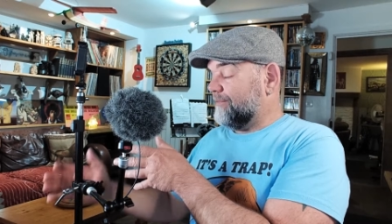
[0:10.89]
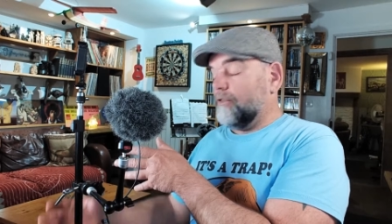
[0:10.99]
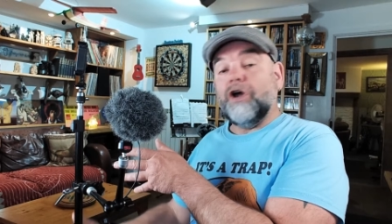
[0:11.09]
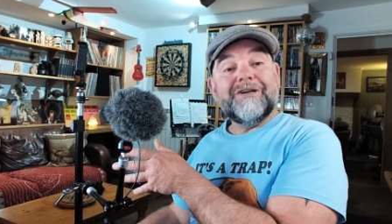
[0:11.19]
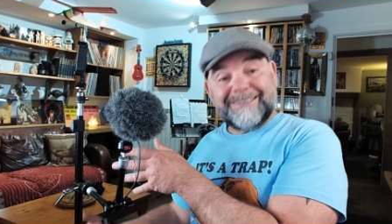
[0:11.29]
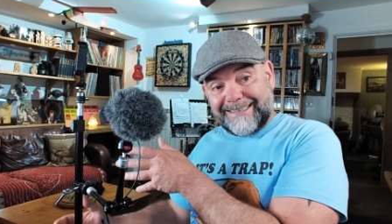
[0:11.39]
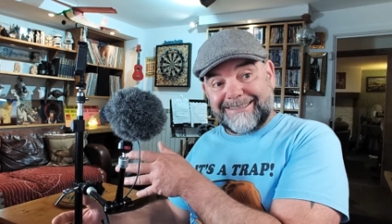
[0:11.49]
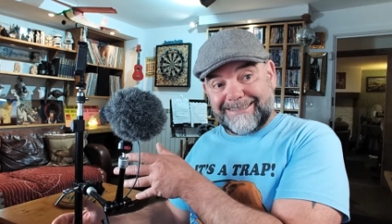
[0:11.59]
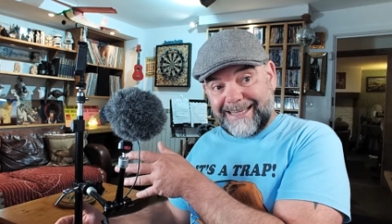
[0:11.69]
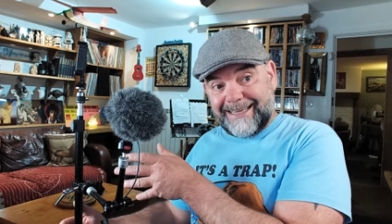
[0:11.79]

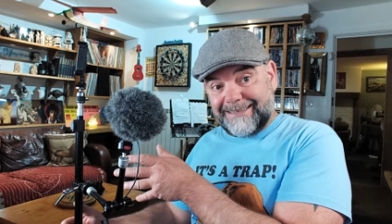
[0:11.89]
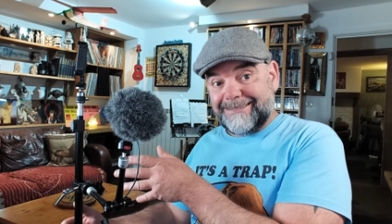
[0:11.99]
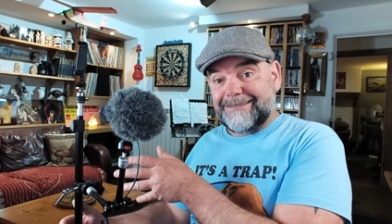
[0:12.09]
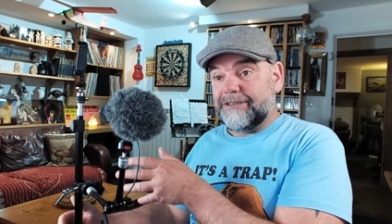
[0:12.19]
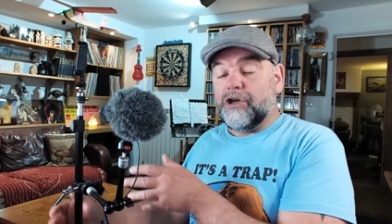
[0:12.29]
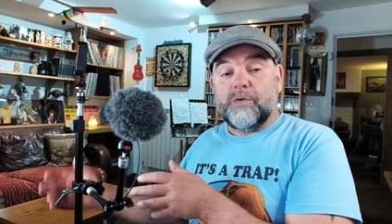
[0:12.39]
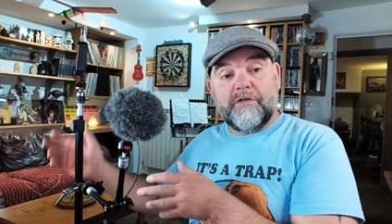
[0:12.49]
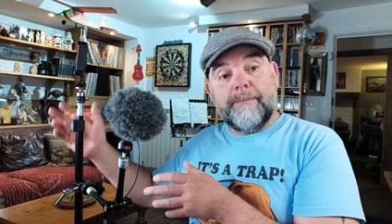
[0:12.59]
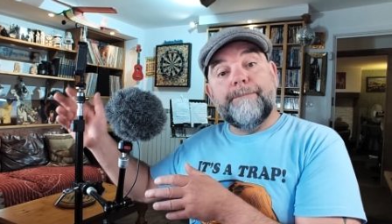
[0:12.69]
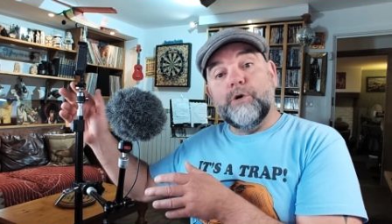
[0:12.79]
lighting stand
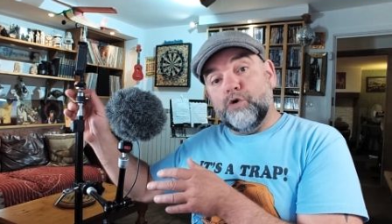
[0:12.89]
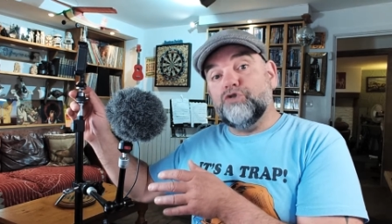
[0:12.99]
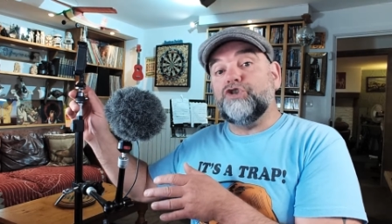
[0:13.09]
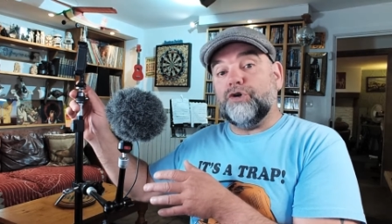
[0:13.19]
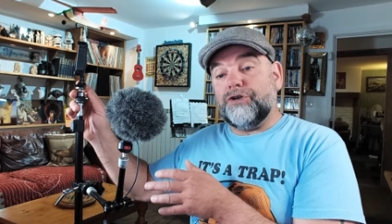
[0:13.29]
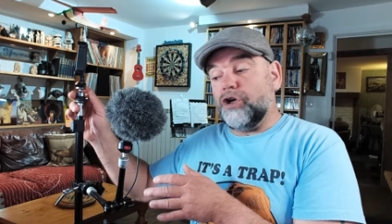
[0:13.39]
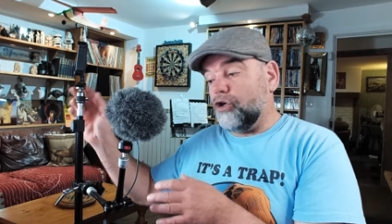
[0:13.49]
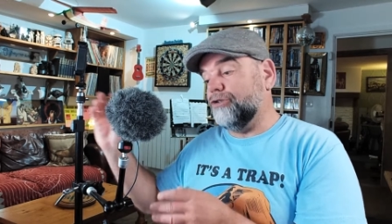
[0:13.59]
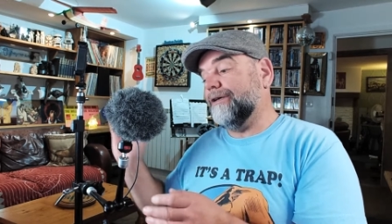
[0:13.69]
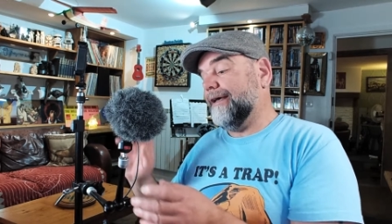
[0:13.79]
with a ball joint
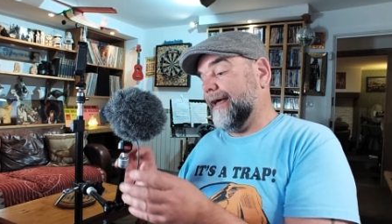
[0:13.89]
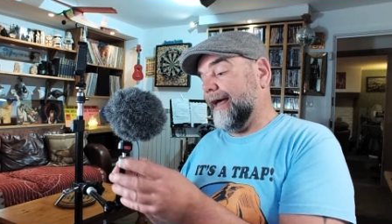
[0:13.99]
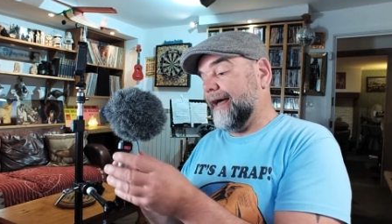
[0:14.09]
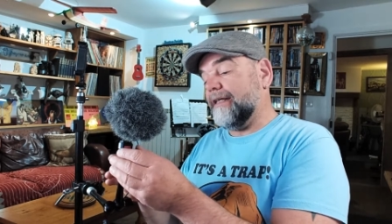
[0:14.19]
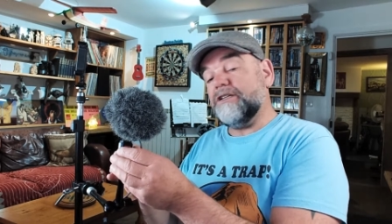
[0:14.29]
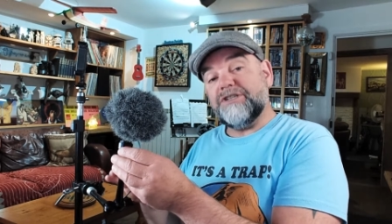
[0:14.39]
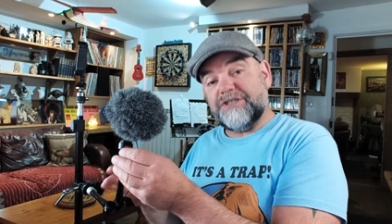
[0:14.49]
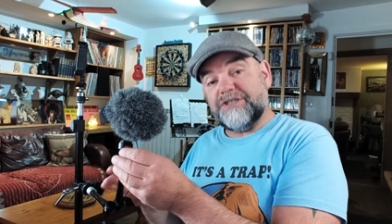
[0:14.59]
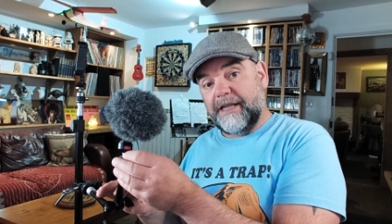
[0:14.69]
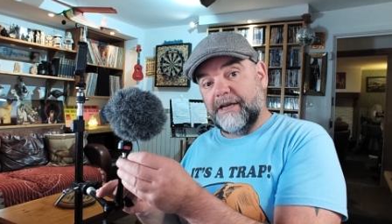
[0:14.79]
on and an
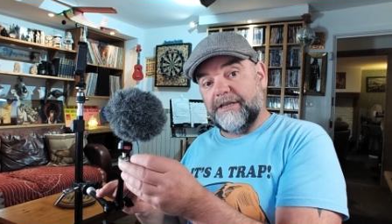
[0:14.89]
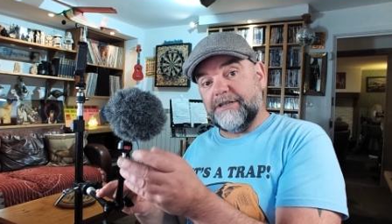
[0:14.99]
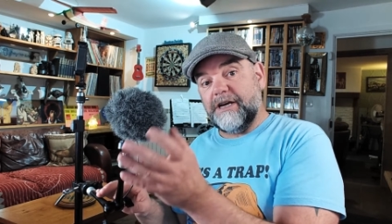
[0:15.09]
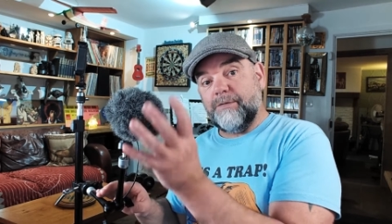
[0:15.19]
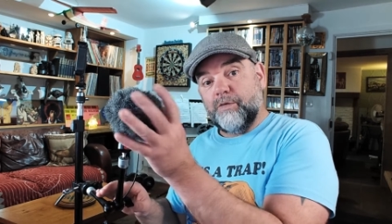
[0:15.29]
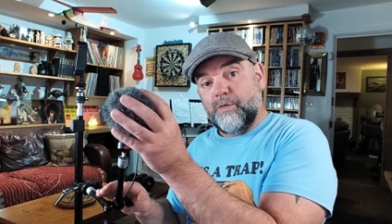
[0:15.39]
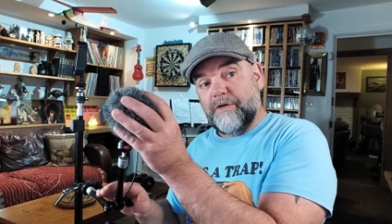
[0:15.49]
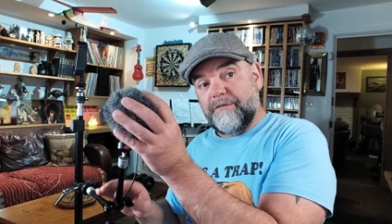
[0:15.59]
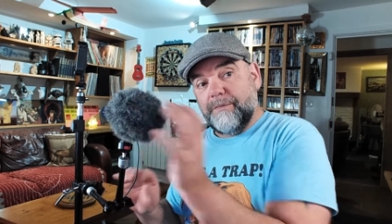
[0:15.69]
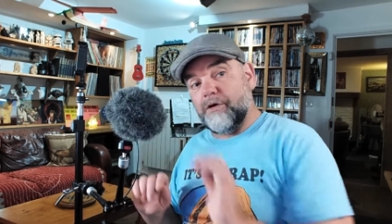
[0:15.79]
articulated arm
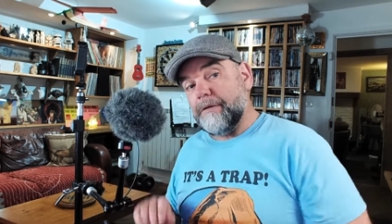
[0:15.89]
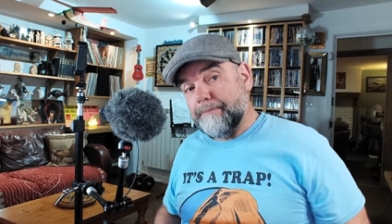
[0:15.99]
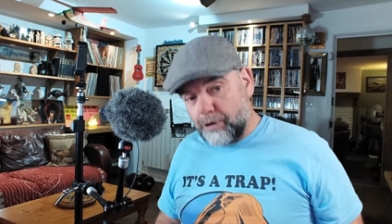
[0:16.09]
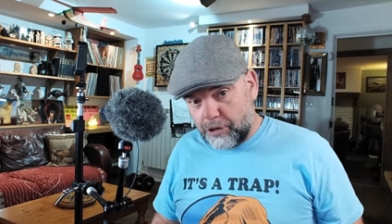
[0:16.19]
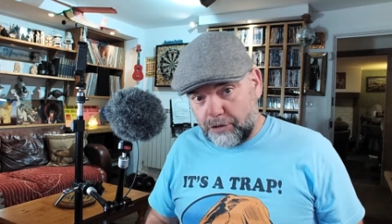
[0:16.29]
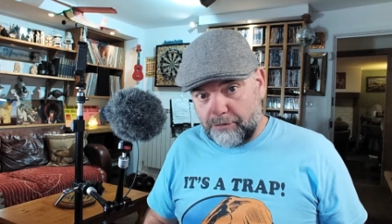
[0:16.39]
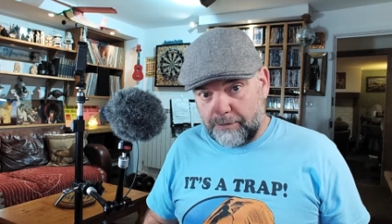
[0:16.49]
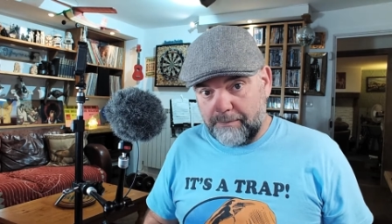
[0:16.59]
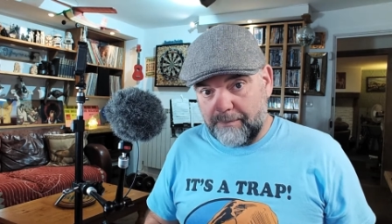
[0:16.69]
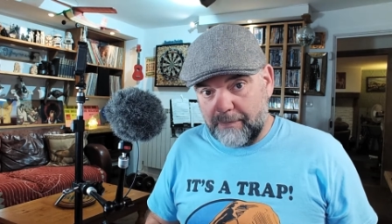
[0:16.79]
with my microphone.